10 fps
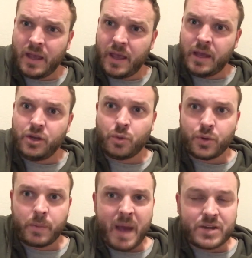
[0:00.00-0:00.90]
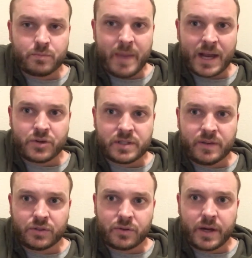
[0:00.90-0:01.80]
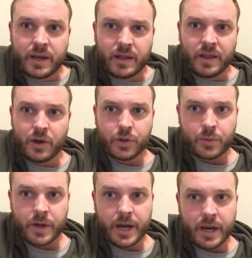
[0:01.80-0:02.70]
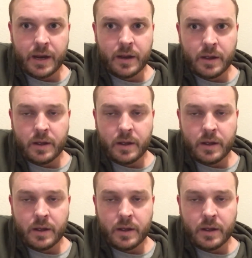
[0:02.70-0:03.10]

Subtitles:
And you were doing MAC address filtering at layer 3,